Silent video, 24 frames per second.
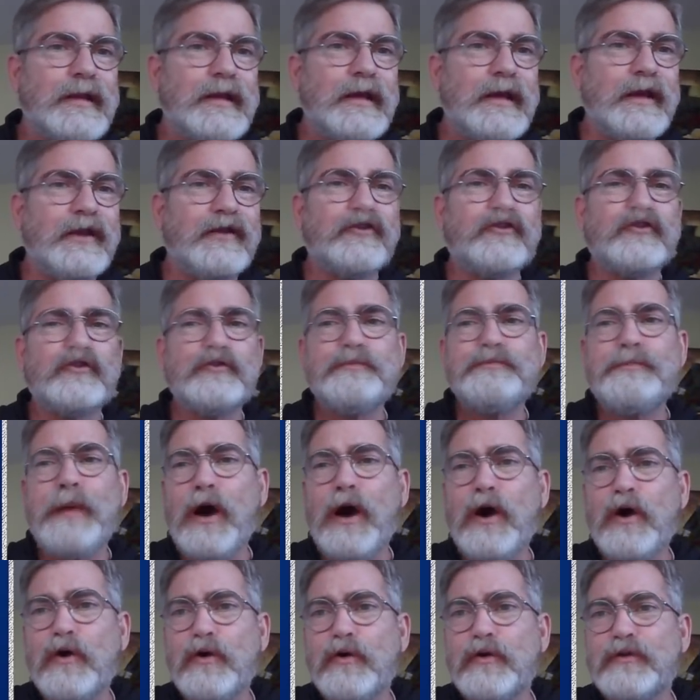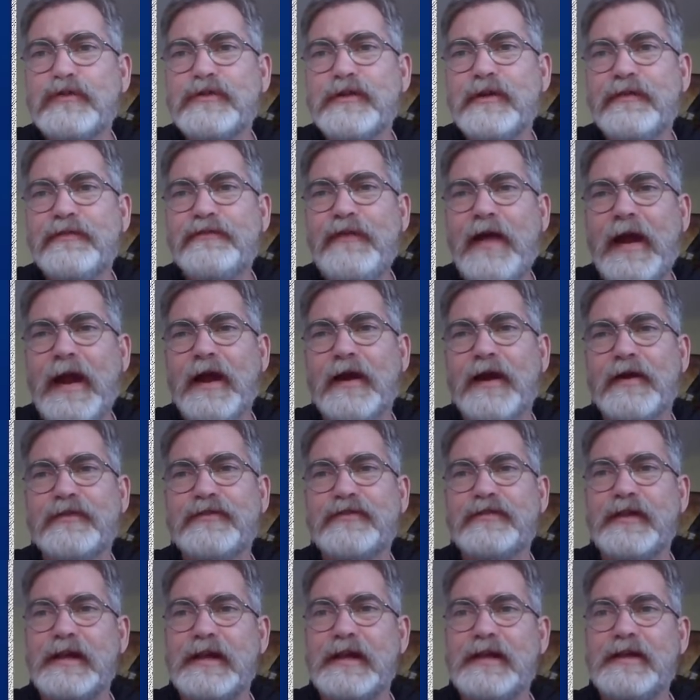exposed the
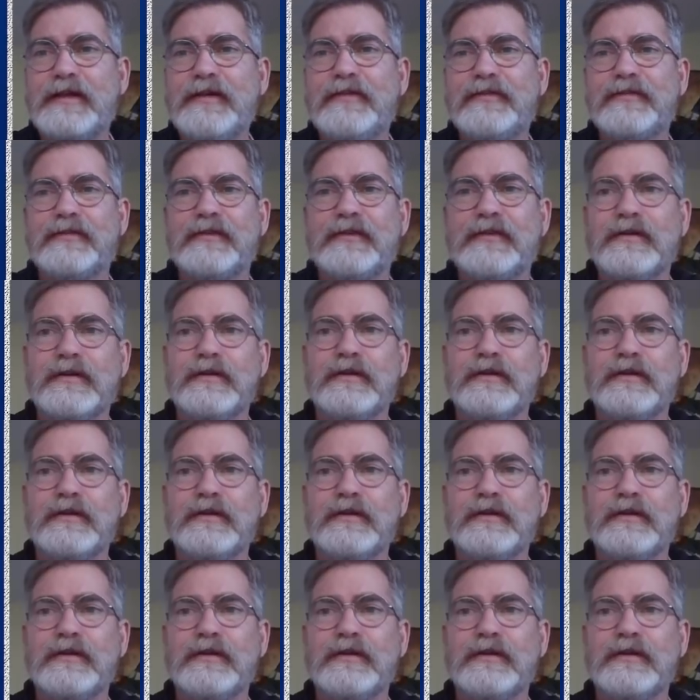Pharisees,